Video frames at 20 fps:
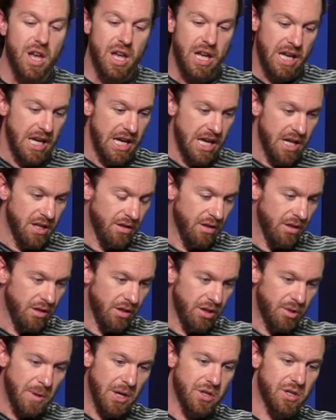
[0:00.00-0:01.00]
and
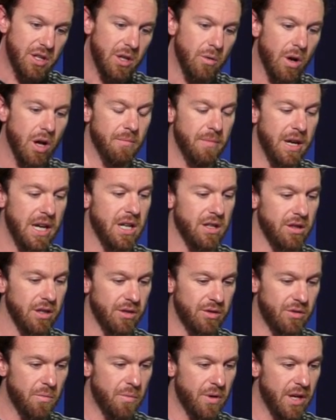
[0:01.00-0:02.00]
especially while making the
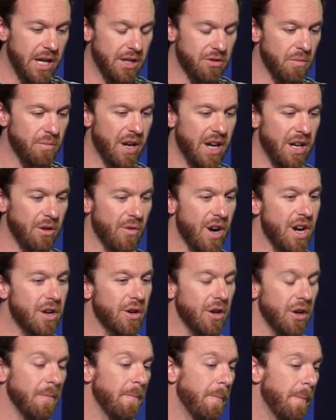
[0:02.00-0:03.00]
Supernatural Bang
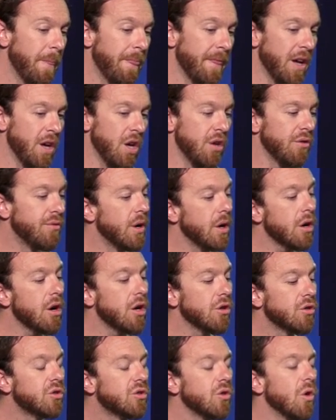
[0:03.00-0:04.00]
record, there
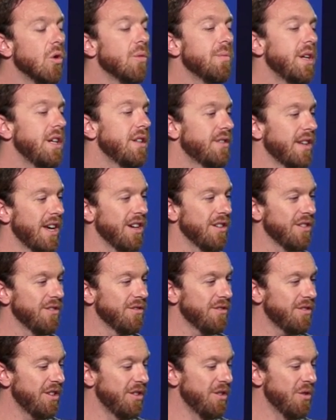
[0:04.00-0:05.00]
are so many
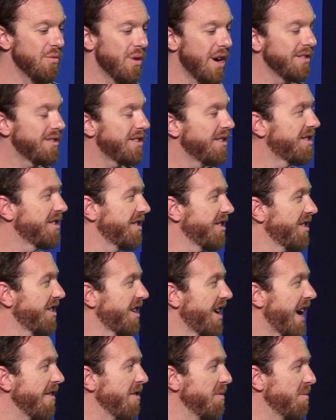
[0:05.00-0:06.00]
sounds and nuances.
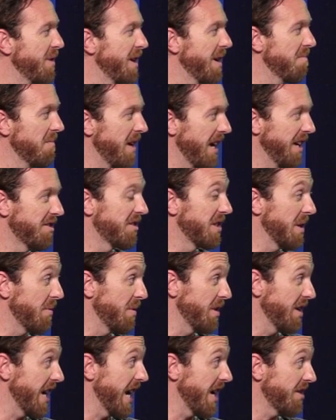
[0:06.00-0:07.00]
I would be amazed if
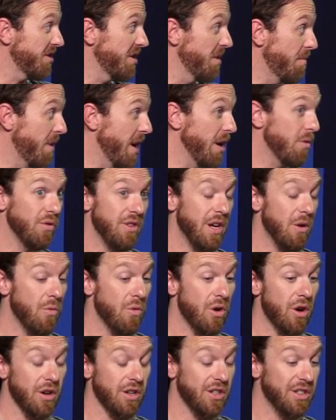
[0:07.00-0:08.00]
someone could actually pick what they
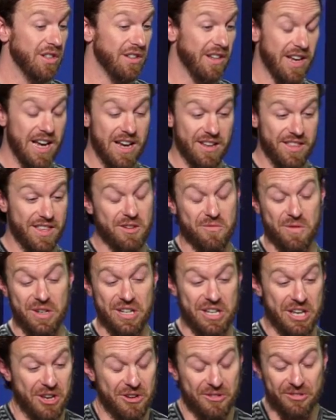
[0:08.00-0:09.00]
were, because I think we
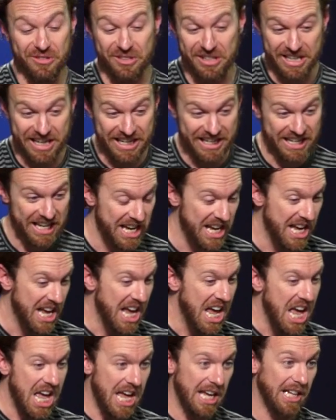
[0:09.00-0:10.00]
used like
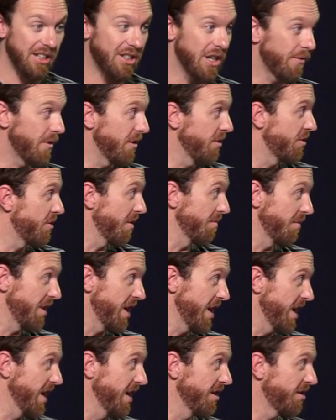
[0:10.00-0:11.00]
eight different drum
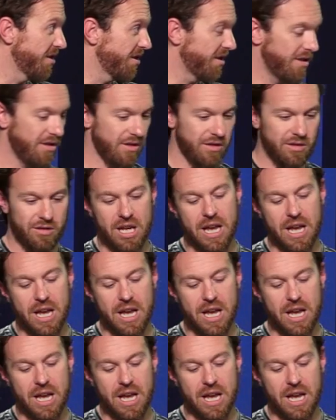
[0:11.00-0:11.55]
kits,